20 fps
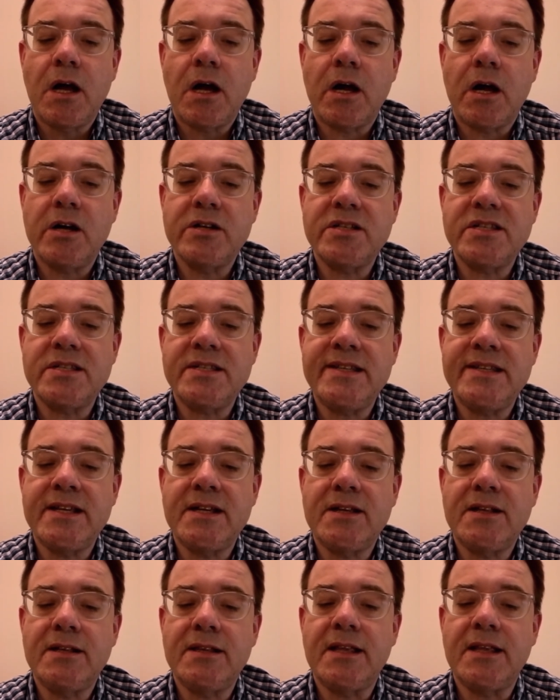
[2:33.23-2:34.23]
are
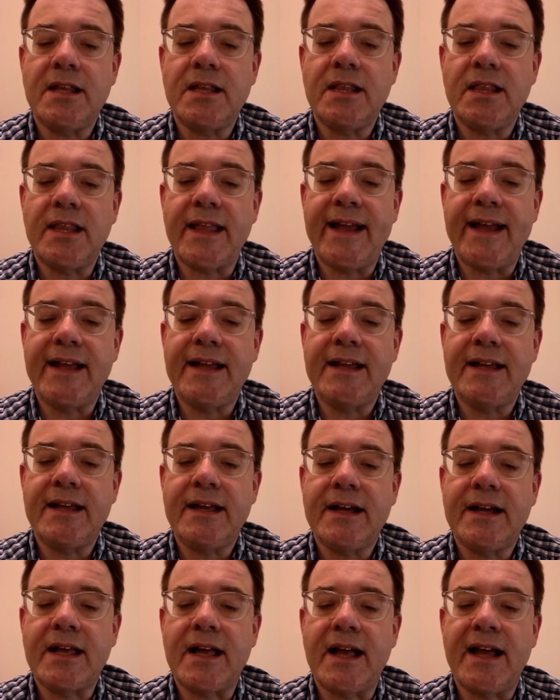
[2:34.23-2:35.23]
still like
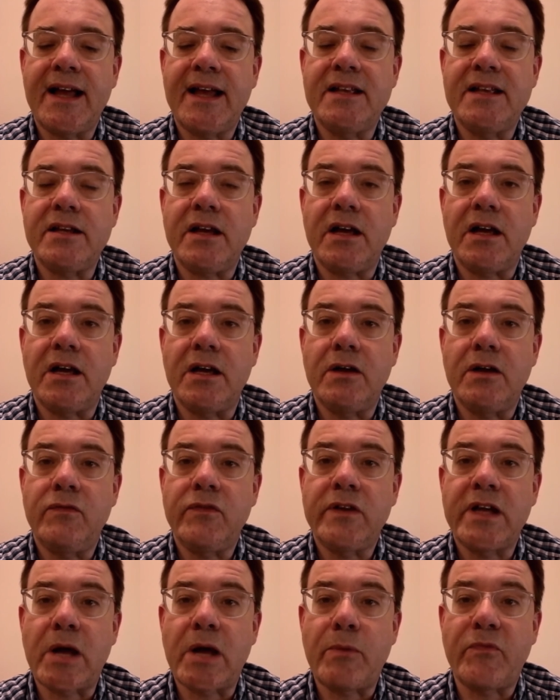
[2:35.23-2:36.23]
a kind
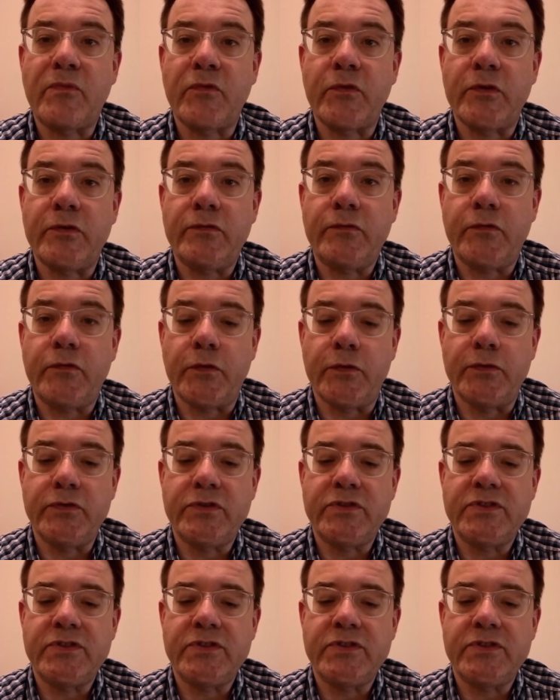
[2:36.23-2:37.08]
of comfort food.